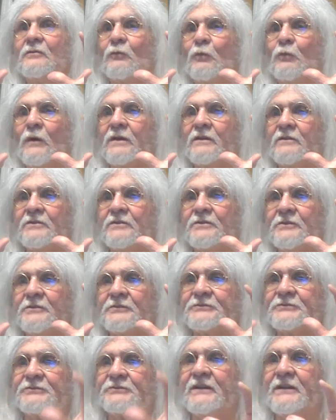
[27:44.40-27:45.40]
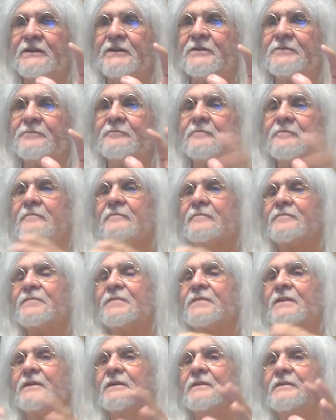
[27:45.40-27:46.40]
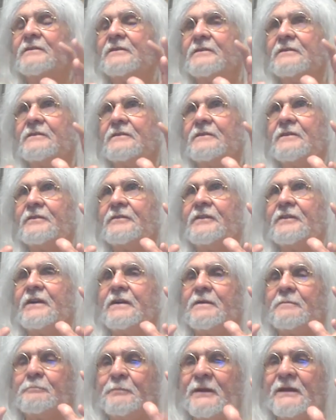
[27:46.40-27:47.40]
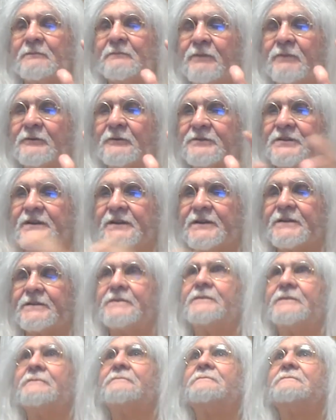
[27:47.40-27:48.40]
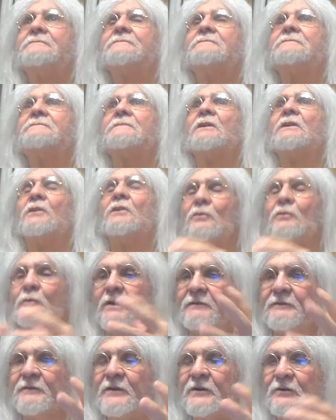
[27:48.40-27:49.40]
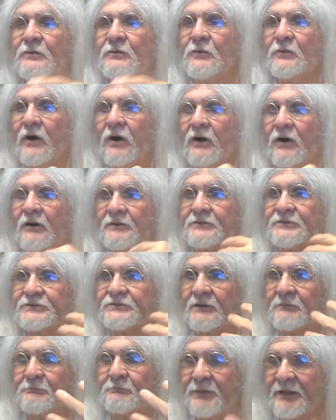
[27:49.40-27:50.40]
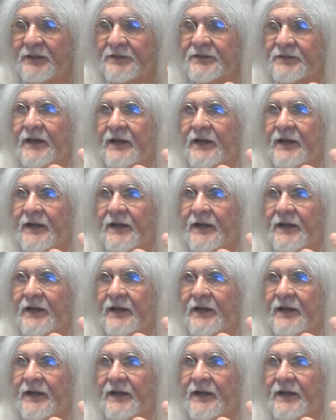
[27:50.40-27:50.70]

when you see the pen boutique review on some pin